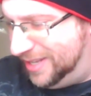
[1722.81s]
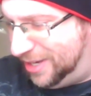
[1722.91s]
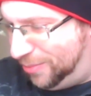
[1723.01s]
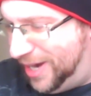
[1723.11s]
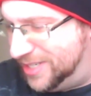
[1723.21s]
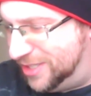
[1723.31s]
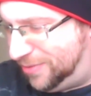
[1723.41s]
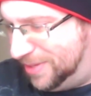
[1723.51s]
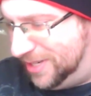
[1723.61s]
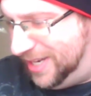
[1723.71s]
that rises
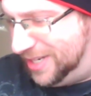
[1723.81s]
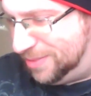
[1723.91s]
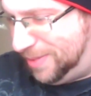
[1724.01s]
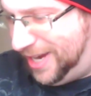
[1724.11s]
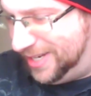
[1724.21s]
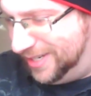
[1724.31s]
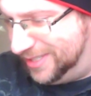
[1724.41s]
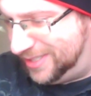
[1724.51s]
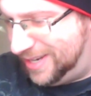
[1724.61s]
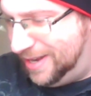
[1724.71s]
from the ditch behind
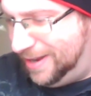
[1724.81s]
us.